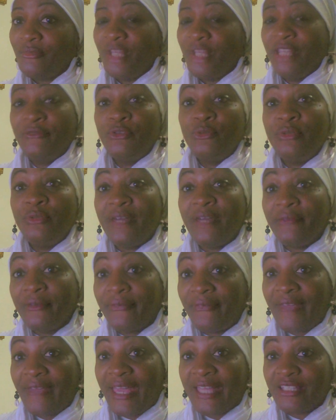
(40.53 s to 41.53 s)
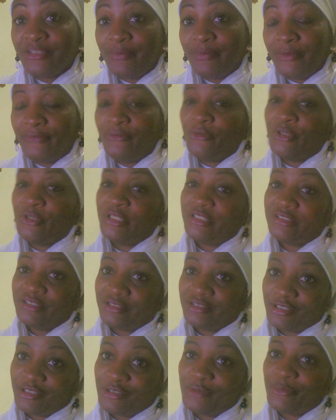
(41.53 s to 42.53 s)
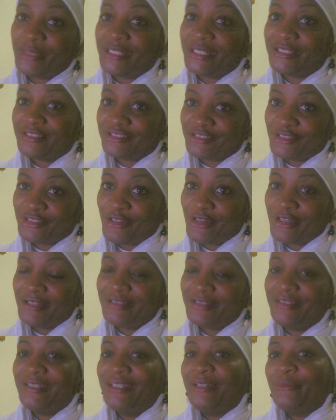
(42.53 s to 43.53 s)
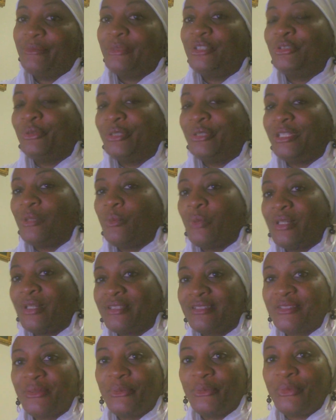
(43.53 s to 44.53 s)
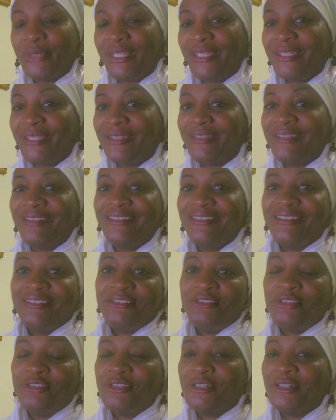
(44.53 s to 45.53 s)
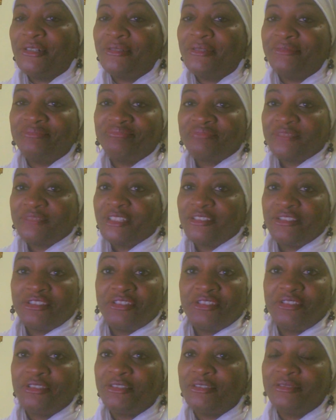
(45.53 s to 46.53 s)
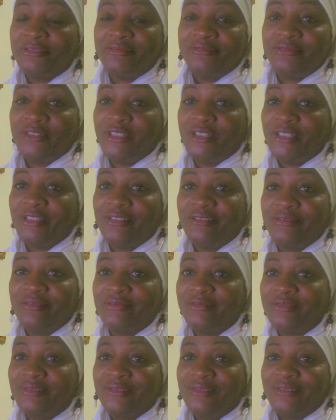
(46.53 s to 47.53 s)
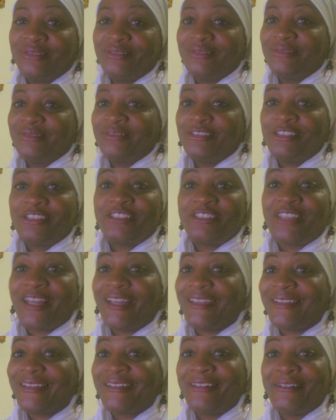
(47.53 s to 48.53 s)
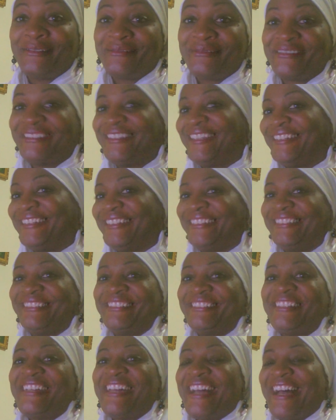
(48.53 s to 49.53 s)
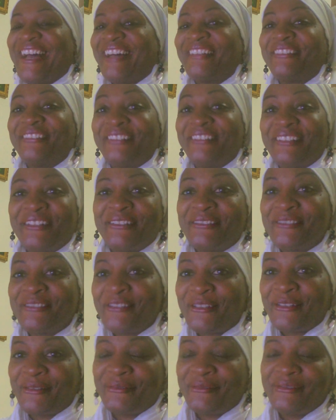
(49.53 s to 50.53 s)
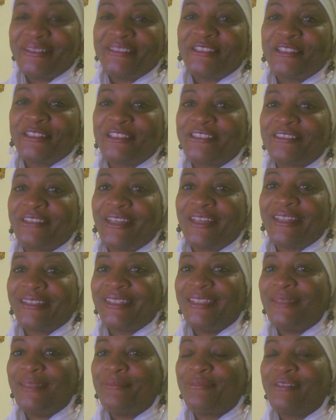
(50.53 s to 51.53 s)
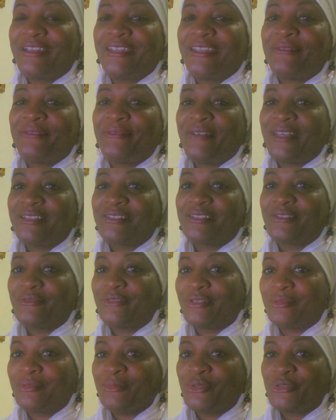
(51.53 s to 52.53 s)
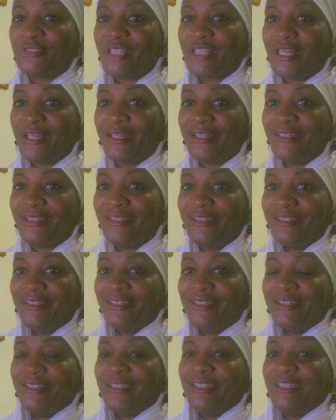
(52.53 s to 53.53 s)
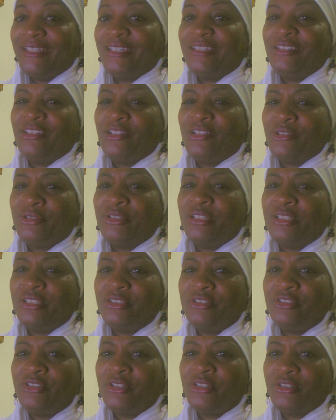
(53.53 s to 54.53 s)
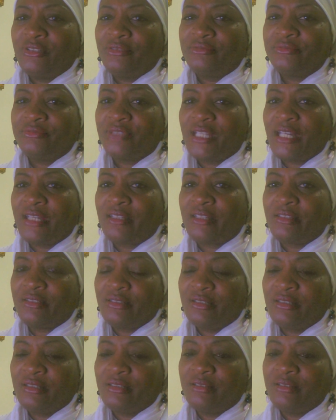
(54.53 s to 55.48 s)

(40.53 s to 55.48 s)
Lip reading: if you never fast before, this is a good way to start. We're doing it once a week, until, Yeshaya comes now. I don't know, we'll just try to keep praying and fasting for the Most High. And learning, how to